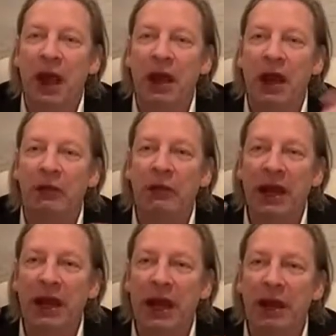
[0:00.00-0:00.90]
And I
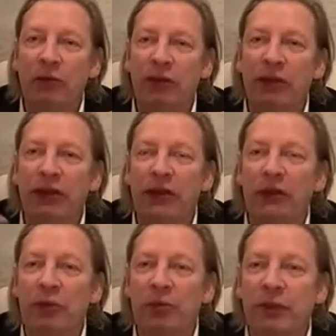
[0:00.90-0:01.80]
might add one
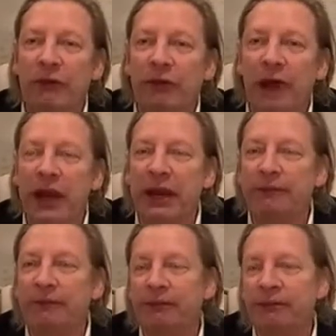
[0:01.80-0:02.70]
thing. Don't be
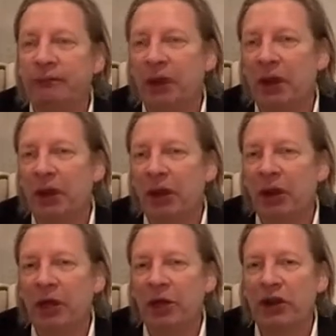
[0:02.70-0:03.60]
afraid
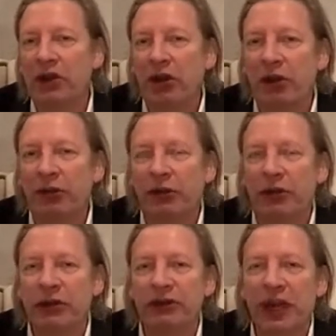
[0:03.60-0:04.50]
when you go
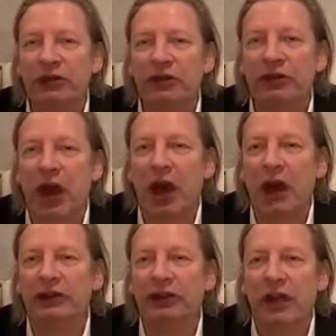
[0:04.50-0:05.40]
through this
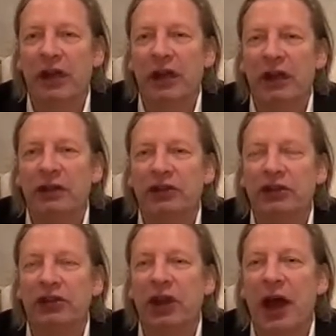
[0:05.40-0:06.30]
exercise
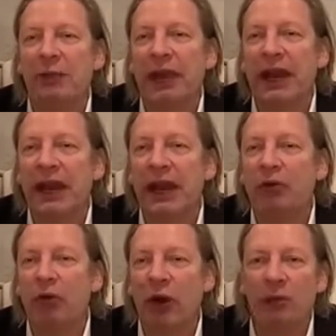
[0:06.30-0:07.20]
to stop and
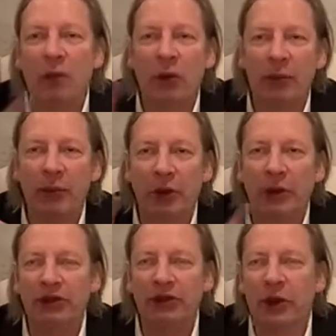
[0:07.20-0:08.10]
add one more
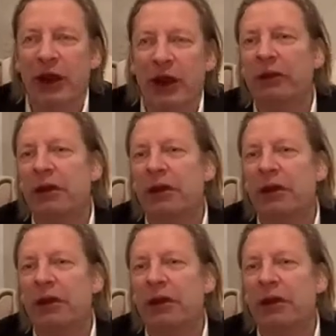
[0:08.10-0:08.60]
bonus round.